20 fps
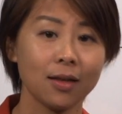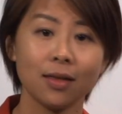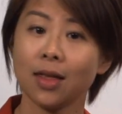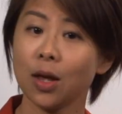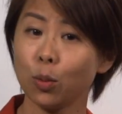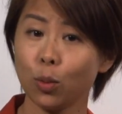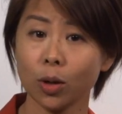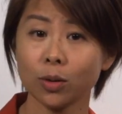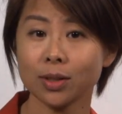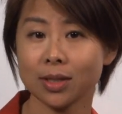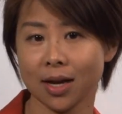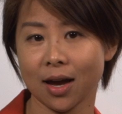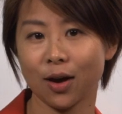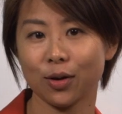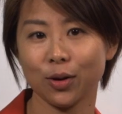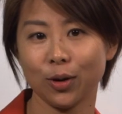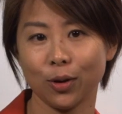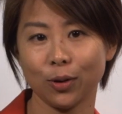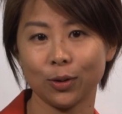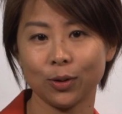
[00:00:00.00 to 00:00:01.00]
they will
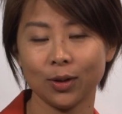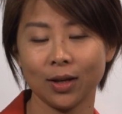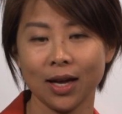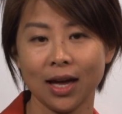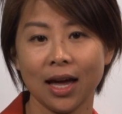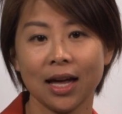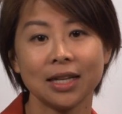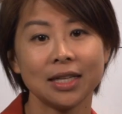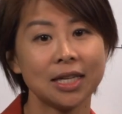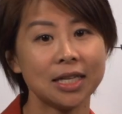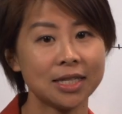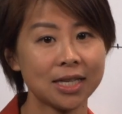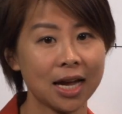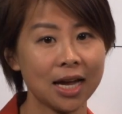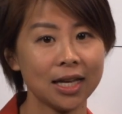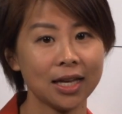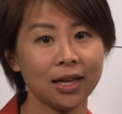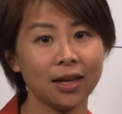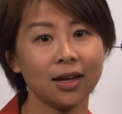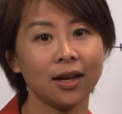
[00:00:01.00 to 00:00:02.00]
tell you
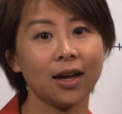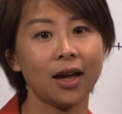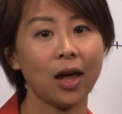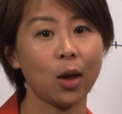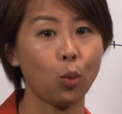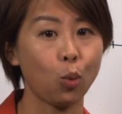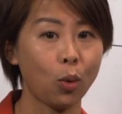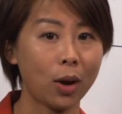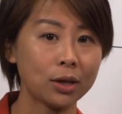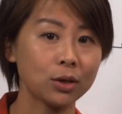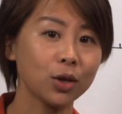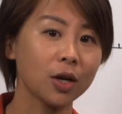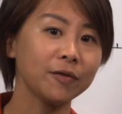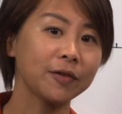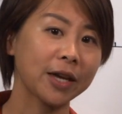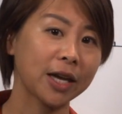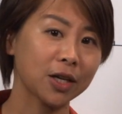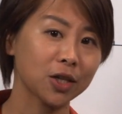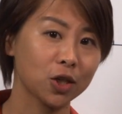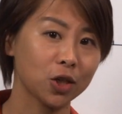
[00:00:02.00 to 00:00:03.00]
designing a
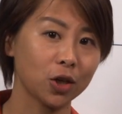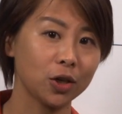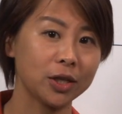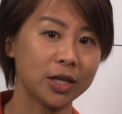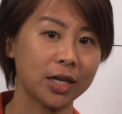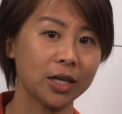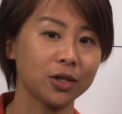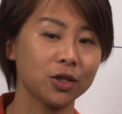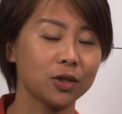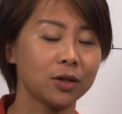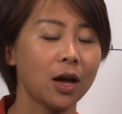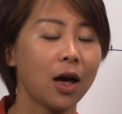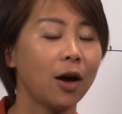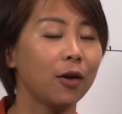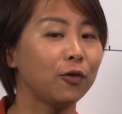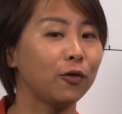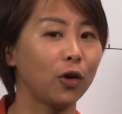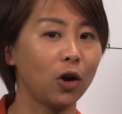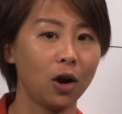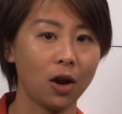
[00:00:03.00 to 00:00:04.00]
112 gig SerDes
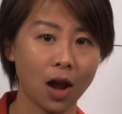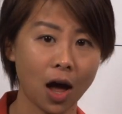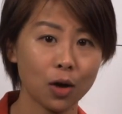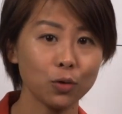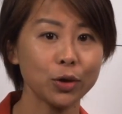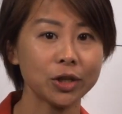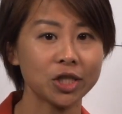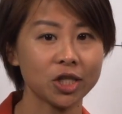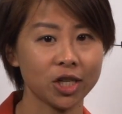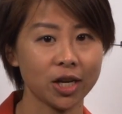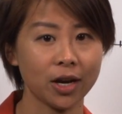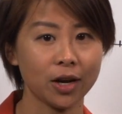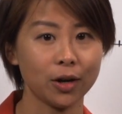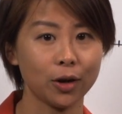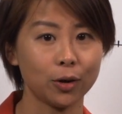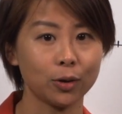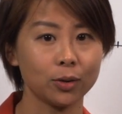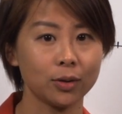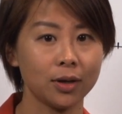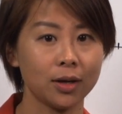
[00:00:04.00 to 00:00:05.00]
for long range
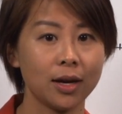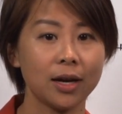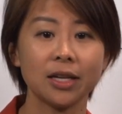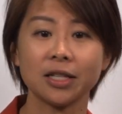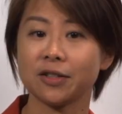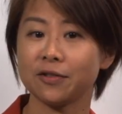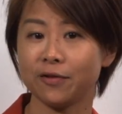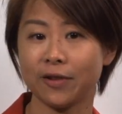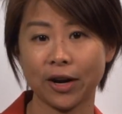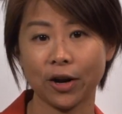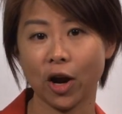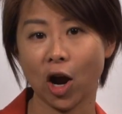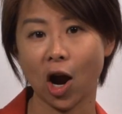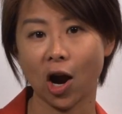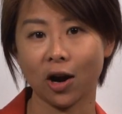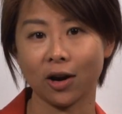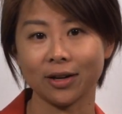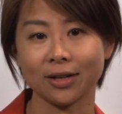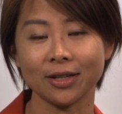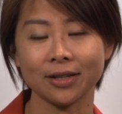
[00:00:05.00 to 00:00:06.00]
channel is very
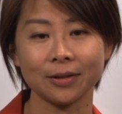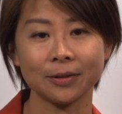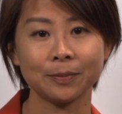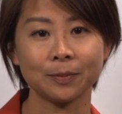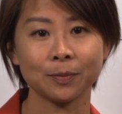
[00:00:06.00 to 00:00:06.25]
hard.